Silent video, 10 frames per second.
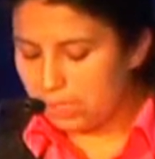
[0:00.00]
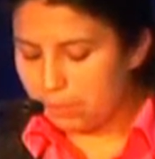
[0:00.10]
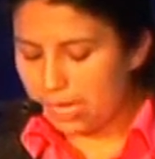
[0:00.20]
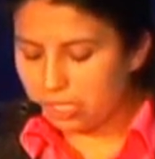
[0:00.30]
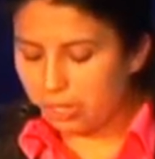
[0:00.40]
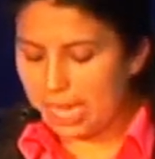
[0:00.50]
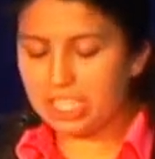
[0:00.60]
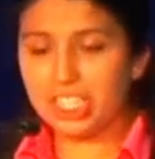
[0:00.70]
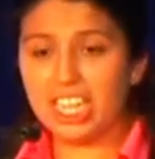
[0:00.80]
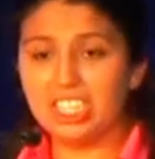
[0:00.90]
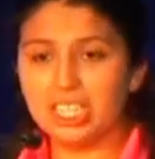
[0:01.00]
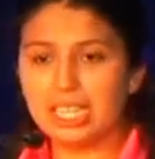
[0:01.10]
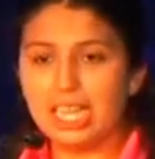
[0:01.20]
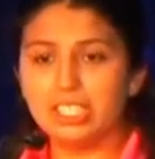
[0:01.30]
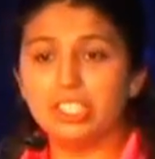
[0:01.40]
from special
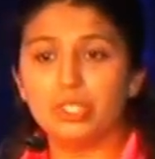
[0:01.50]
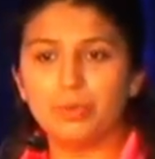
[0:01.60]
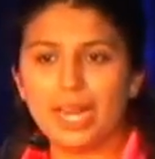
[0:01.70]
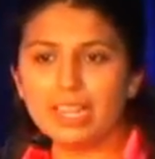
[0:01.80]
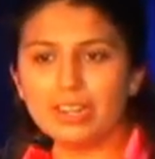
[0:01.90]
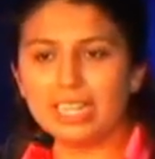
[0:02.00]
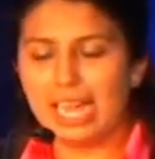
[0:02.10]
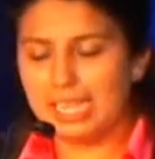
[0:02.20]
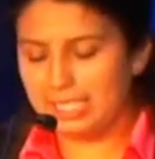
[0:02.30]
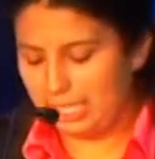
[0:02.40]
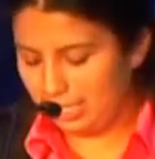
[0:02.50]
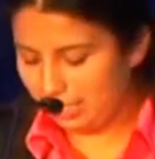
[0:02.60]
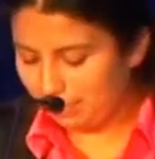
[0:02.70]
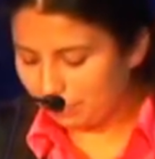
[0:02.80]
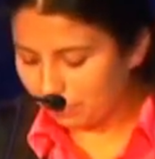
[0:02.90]
education classes to regular
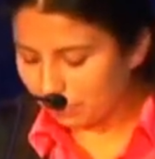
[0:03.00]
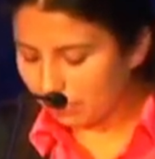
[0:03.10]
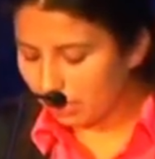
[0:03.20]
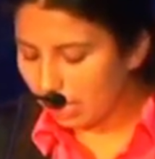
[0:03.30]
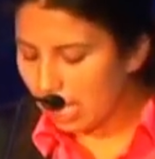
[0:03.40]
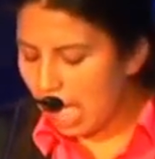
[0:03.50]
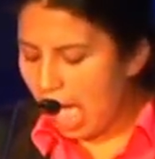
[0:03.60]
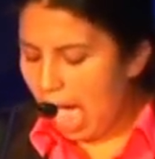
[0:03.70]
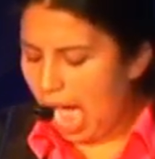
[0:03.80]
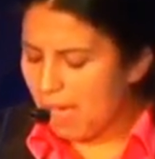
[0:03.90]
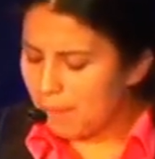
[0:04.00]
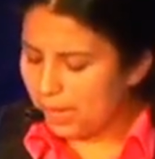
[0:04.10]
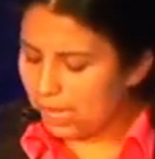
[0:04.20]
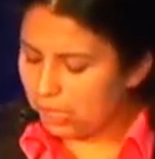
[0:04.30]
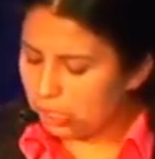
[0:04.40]
classes. I
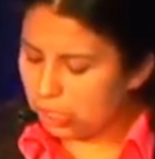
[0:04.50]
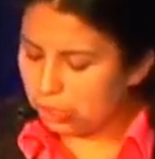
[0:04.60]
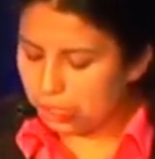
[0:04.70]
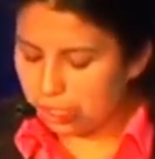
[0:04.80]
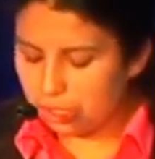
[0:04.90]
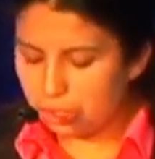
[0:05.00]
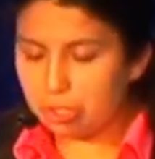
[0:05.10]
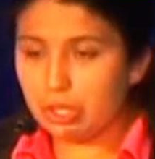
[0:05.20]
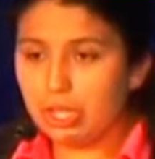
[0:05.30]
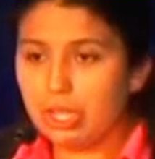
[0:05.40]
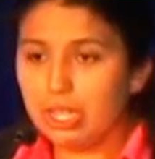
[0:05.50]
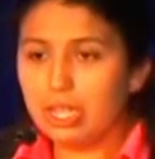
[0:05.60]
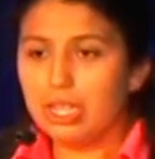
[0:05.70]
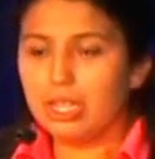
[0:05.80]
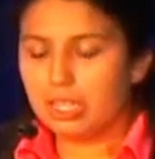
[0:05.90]
have been in those students'
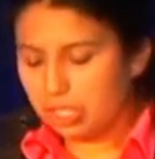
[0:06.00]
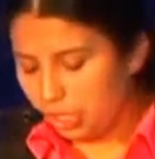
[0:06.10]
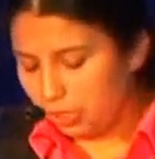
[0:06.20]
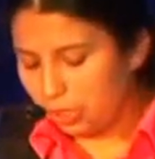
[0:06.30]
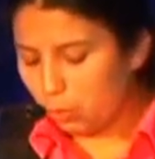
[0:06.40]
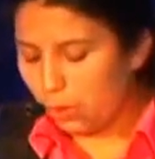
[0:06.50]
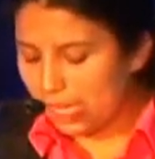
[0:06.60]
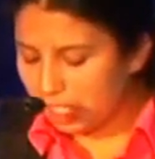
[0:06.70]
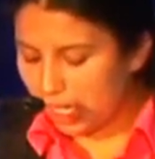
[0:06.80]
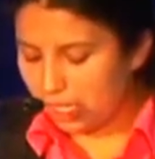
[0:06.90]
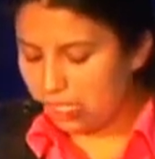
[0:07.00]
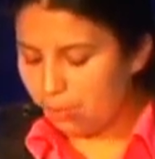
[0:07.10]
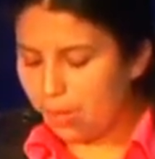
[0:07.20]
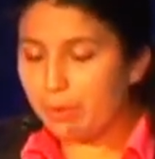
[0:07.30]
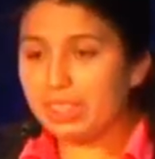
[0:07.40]
shoes, wishing
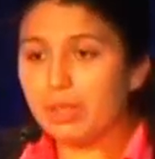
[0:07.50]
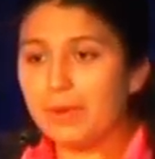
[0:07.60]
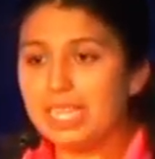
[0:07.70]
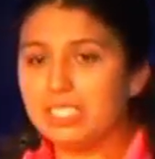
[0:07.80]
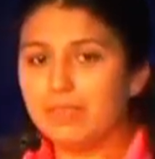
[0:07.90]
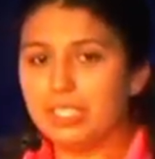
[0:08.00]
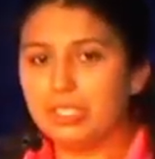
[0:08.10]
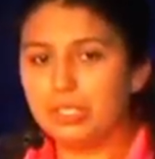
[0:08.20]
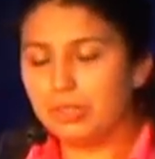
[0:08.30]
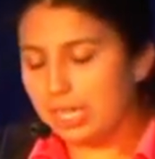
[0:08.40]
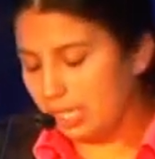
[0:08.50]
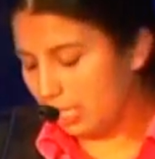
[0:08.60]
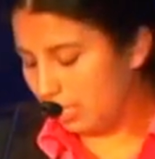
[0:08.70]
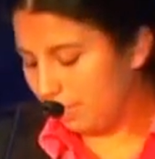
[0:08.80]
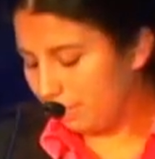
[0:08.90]
to be with the rest of the
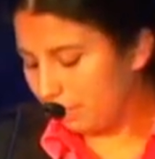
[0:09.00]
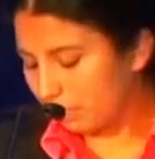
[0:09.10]
students.